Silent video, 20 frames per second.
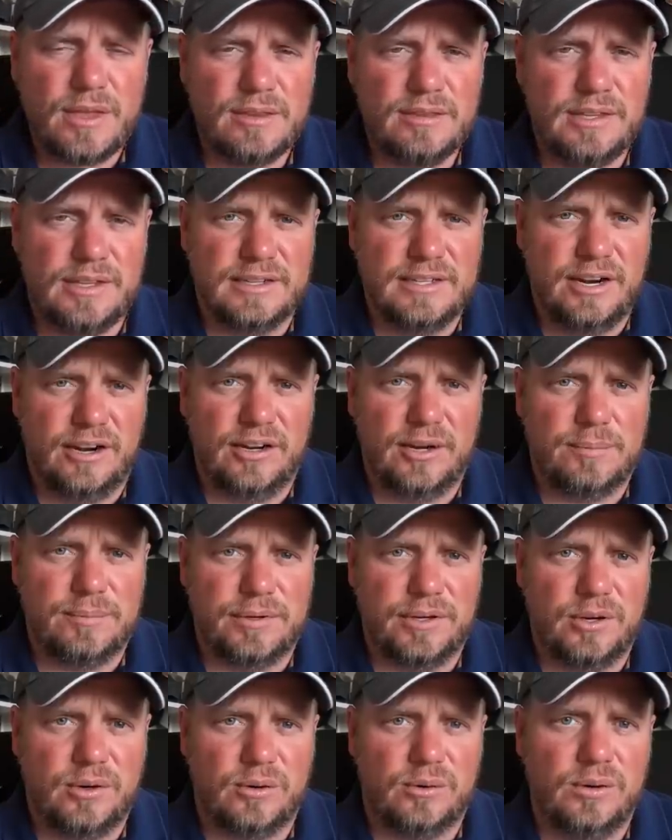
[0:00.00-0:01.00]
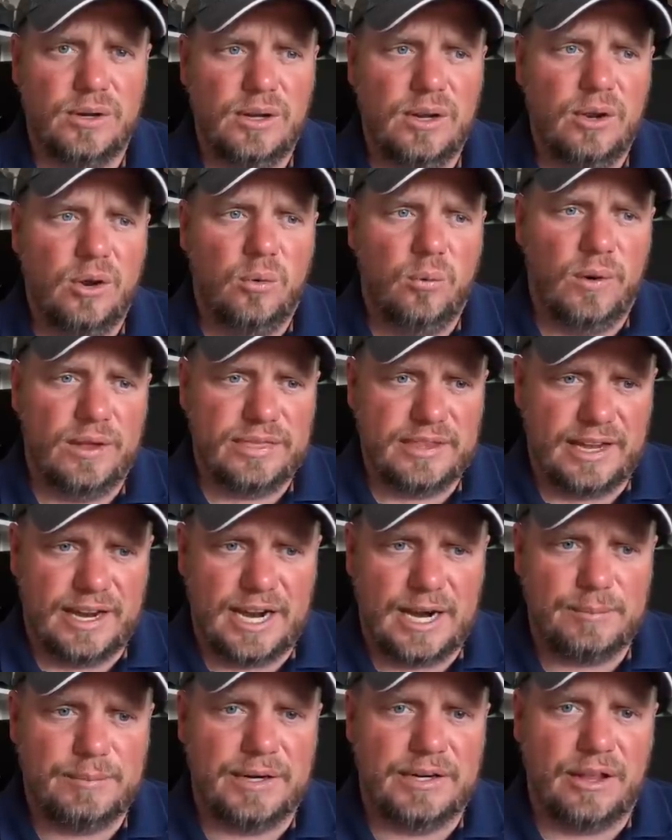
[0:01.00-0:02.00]
the TRD Pro with the
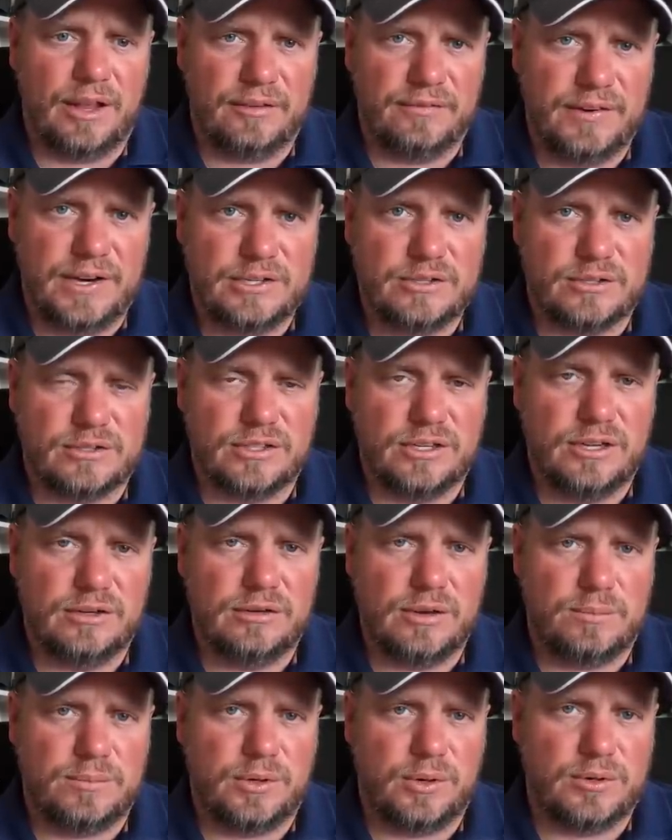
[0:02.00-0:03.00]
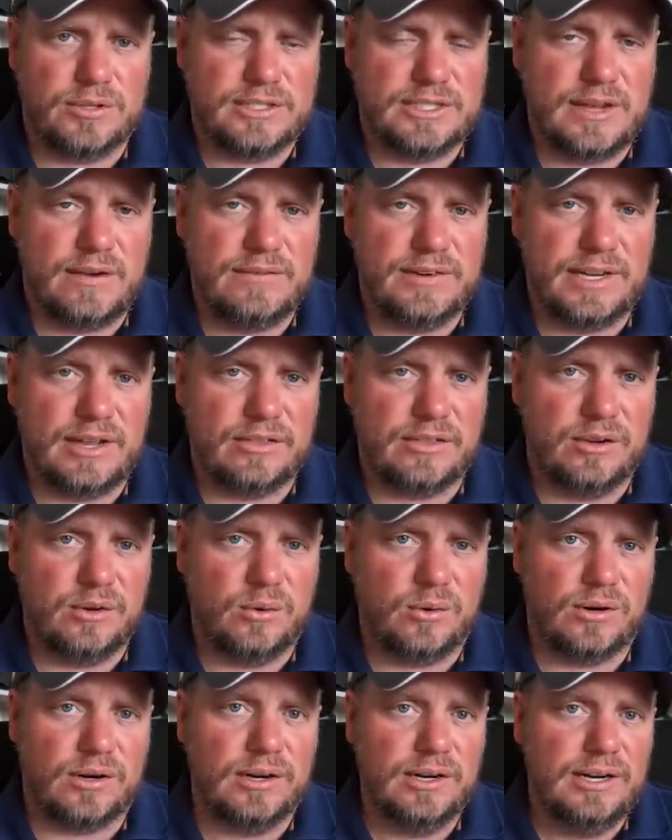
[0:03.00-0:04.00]
hybrid and all the features could approach 70 out the
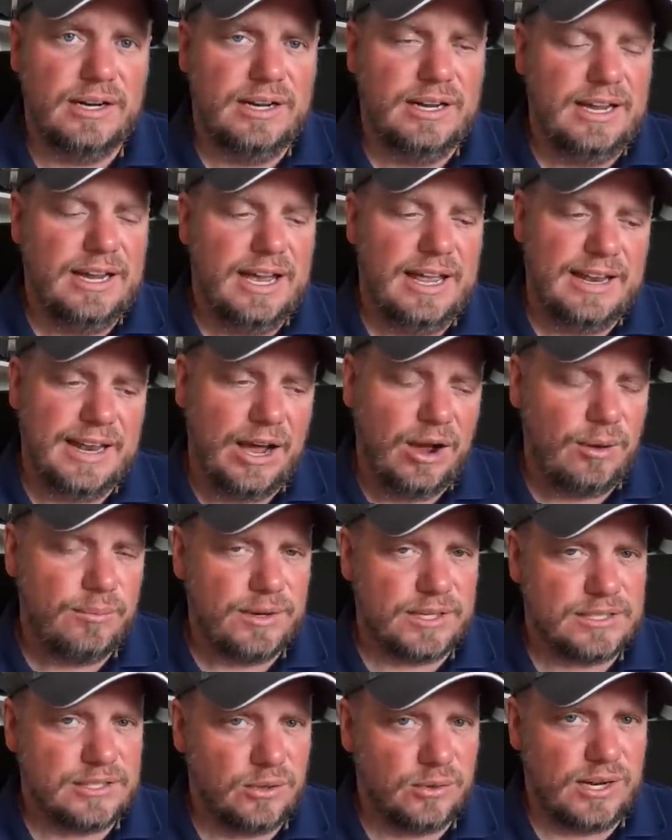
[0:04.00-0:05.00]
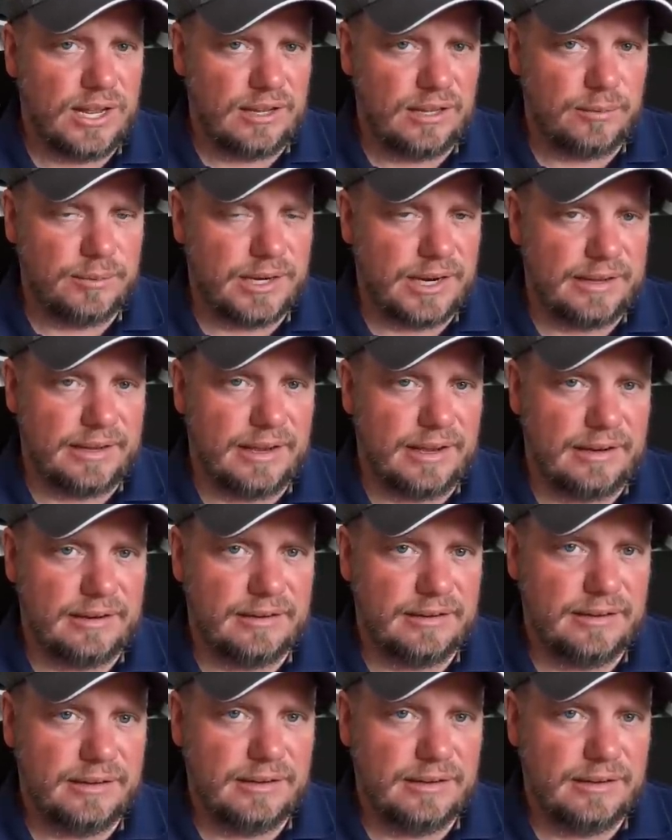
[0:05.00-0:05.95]
door. And now I'm going to slow down a little bit on that.